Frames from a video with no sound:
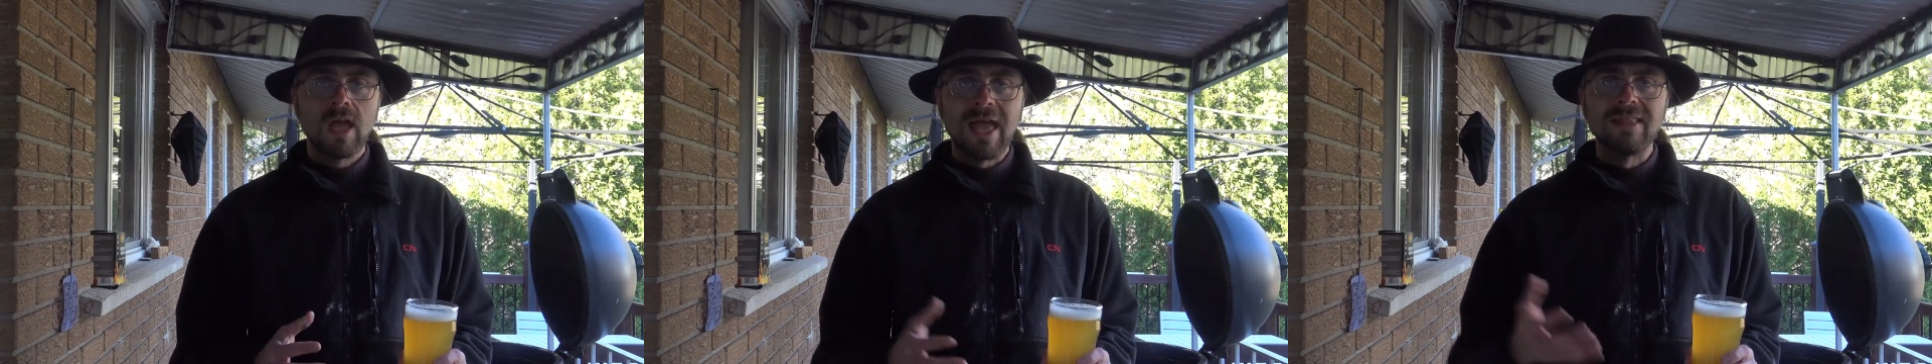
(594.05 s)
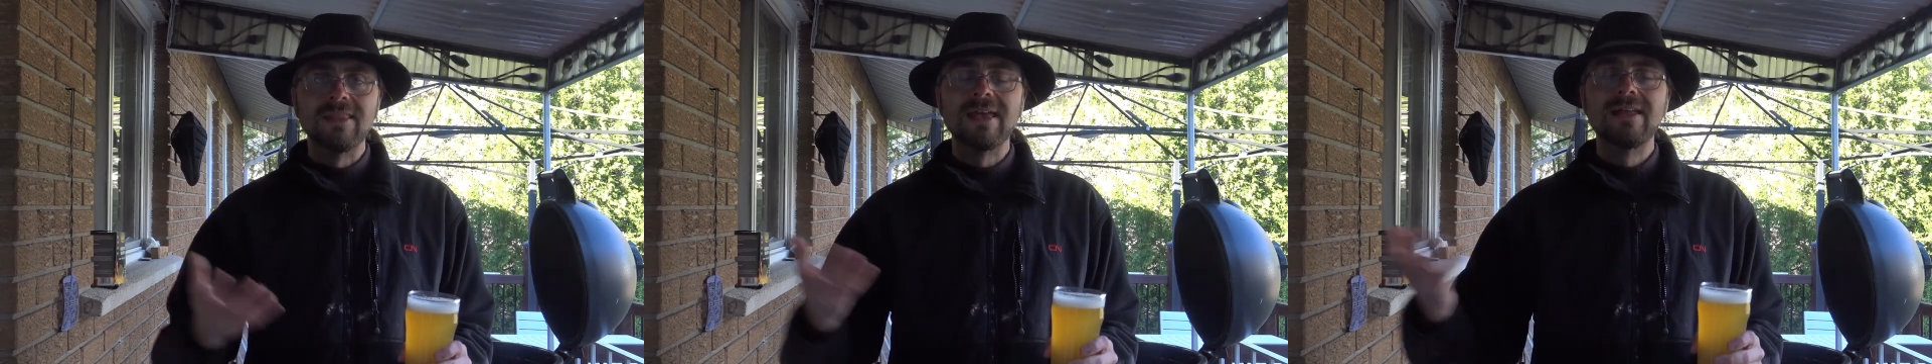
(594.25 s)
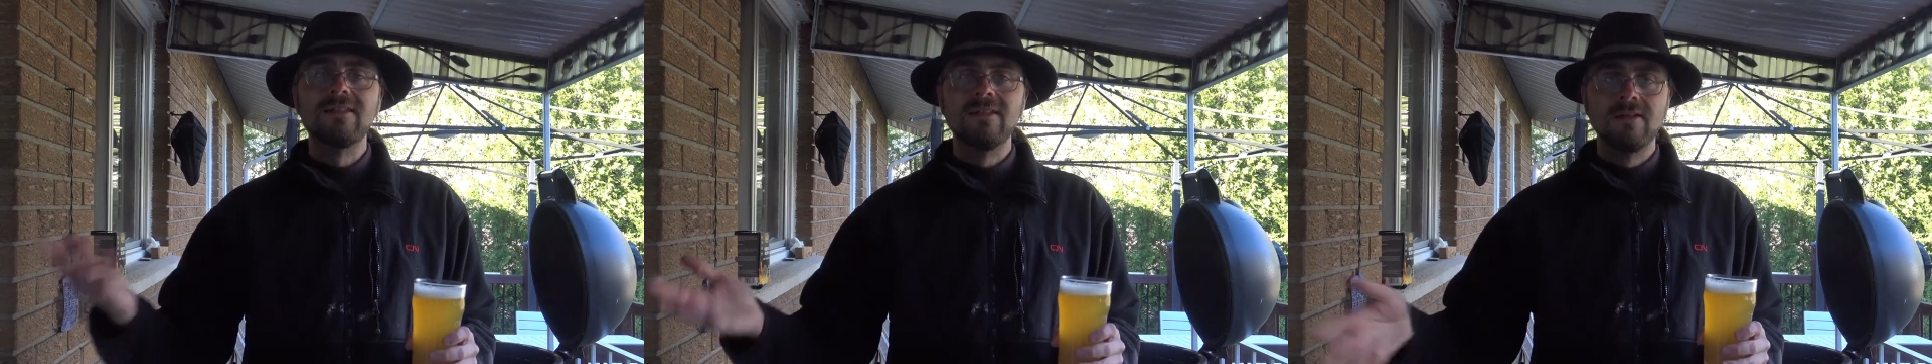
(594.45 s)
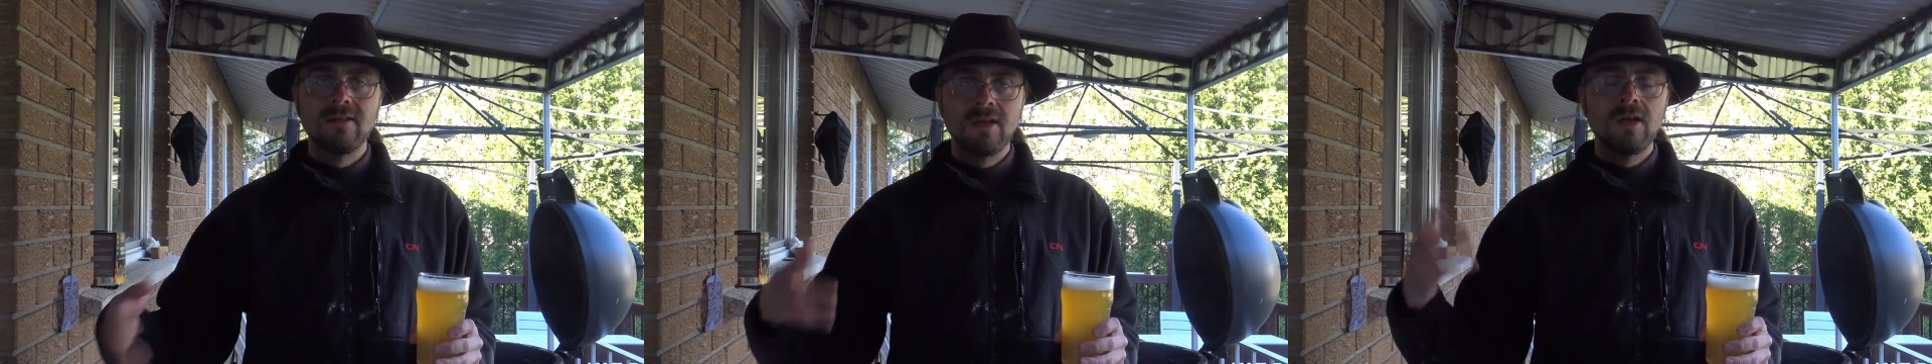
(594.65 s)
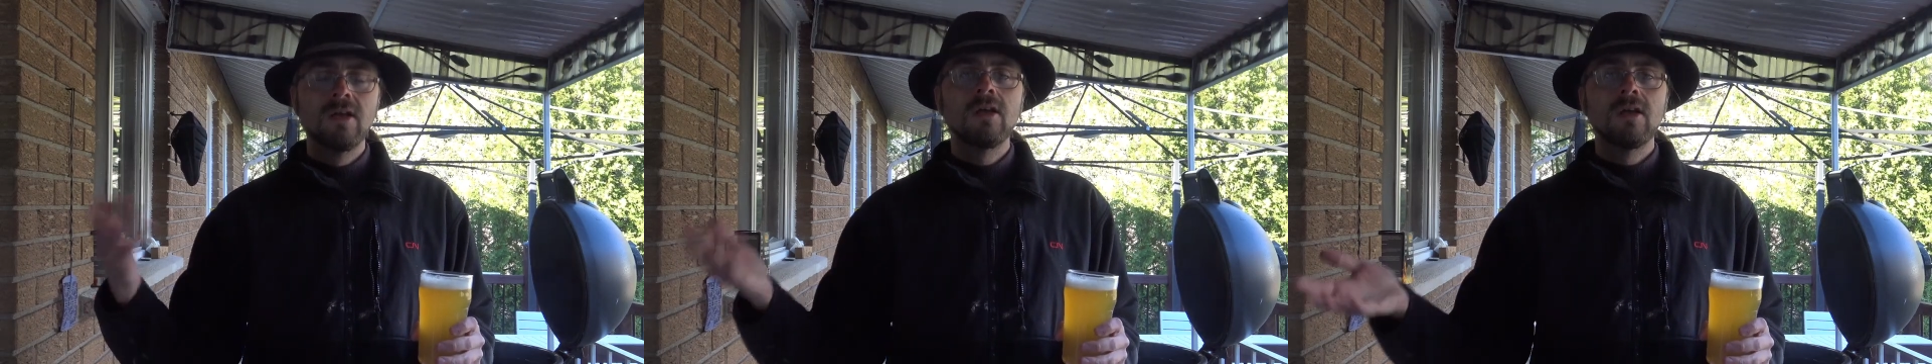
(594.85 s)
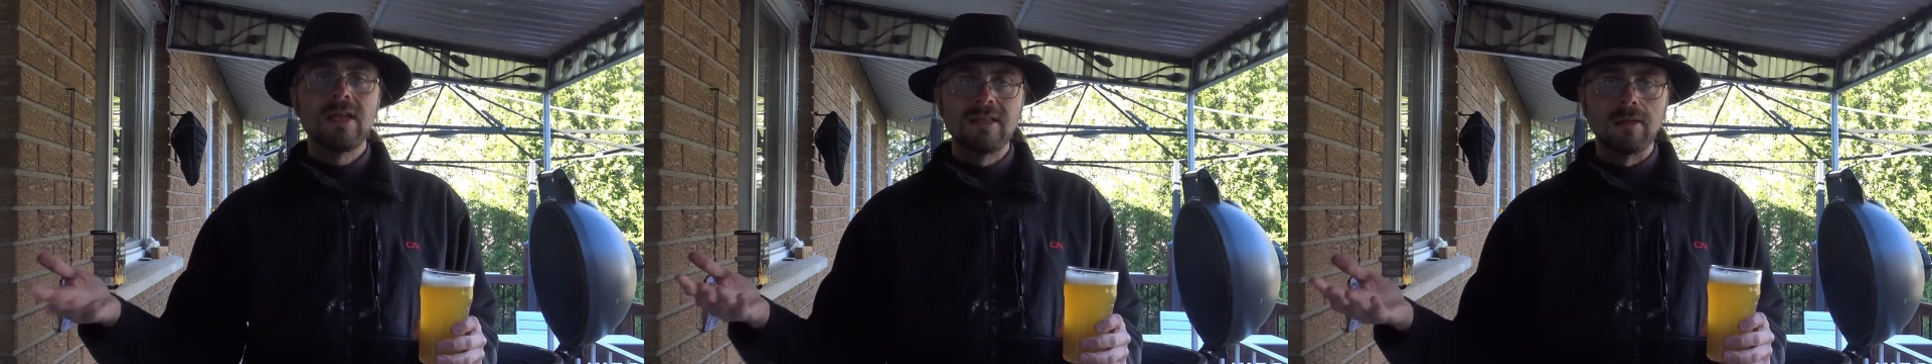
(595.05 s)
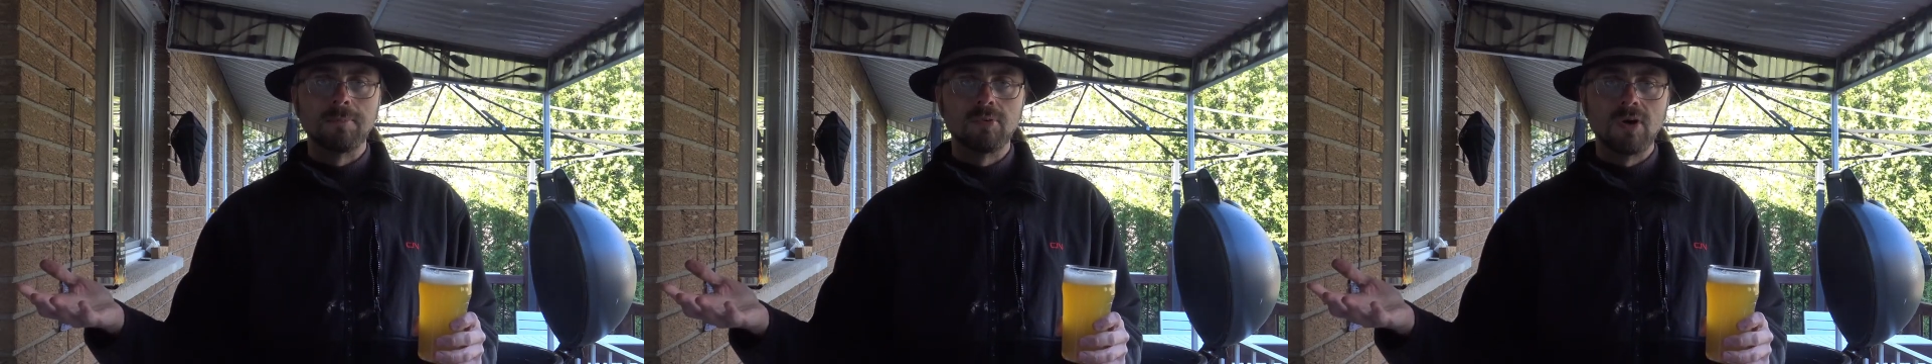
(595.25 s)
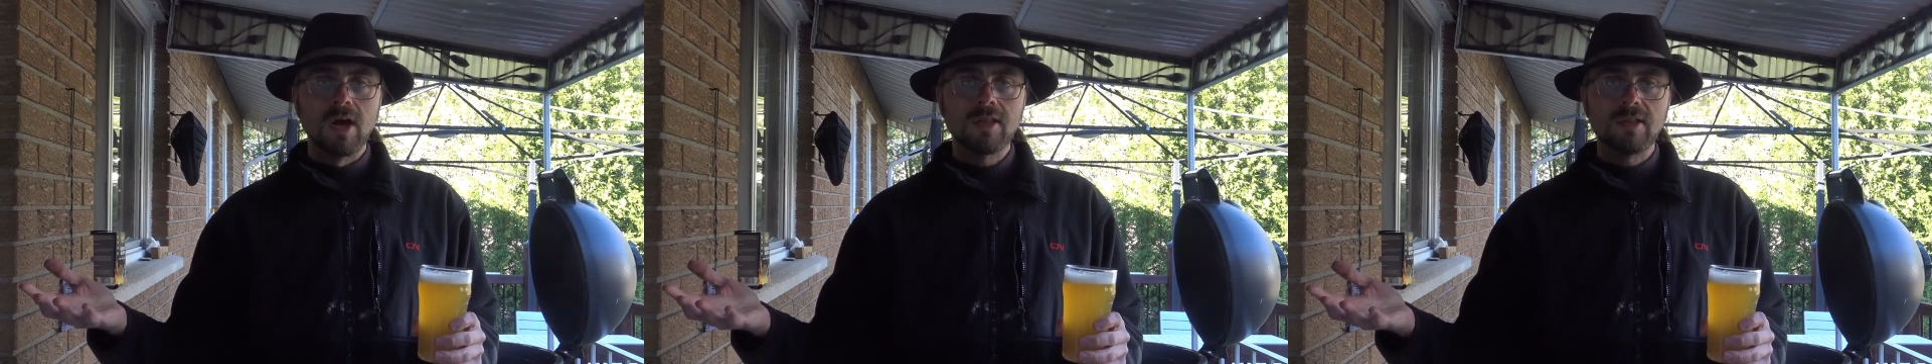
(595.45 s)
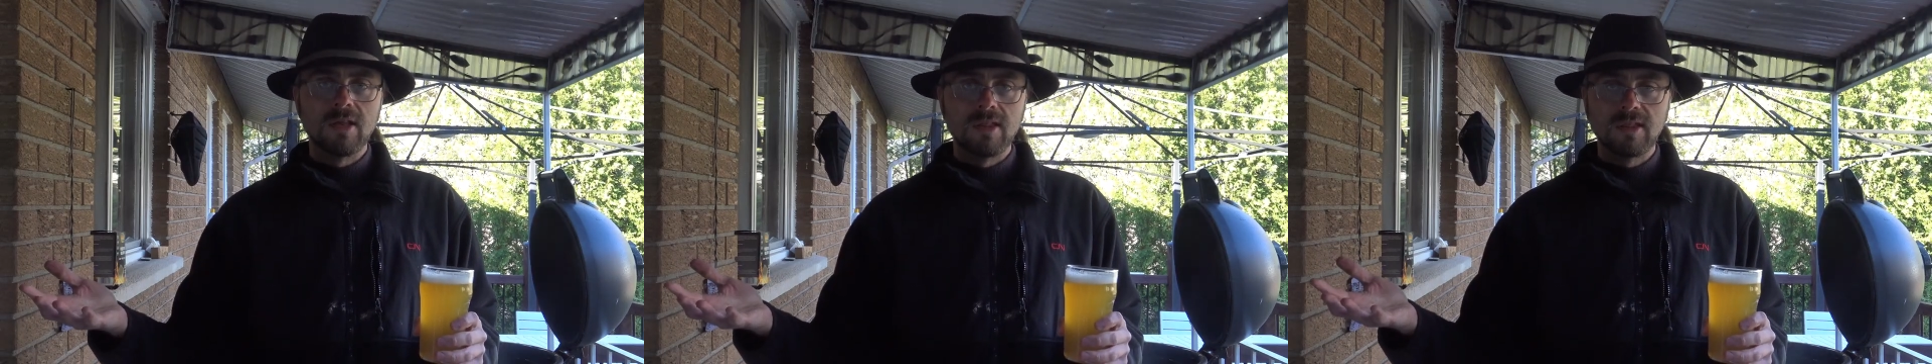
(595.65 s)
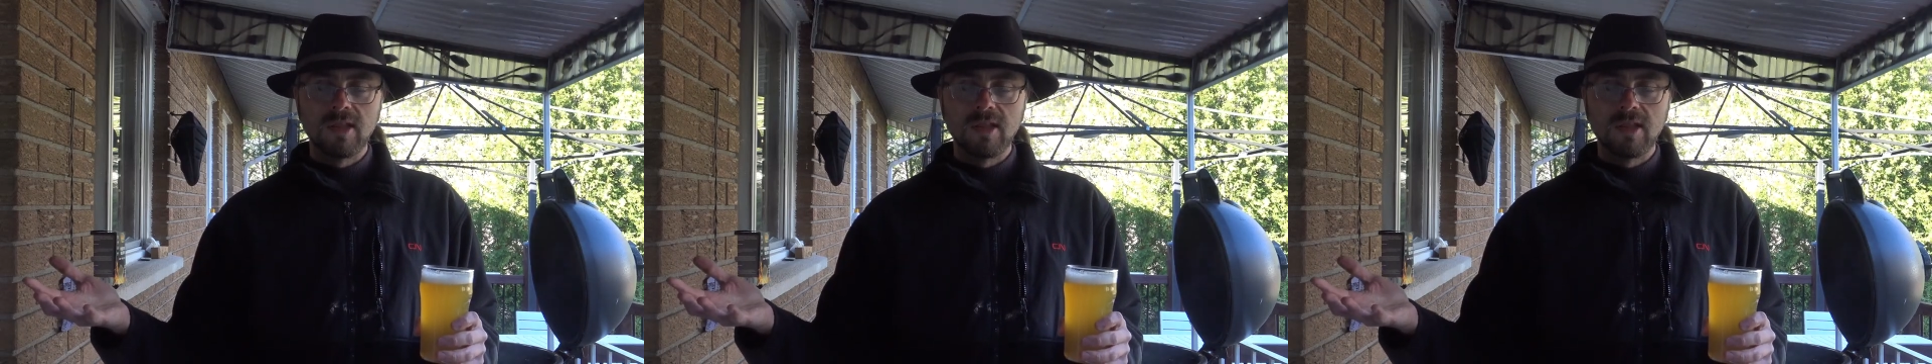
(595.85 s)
and then in the process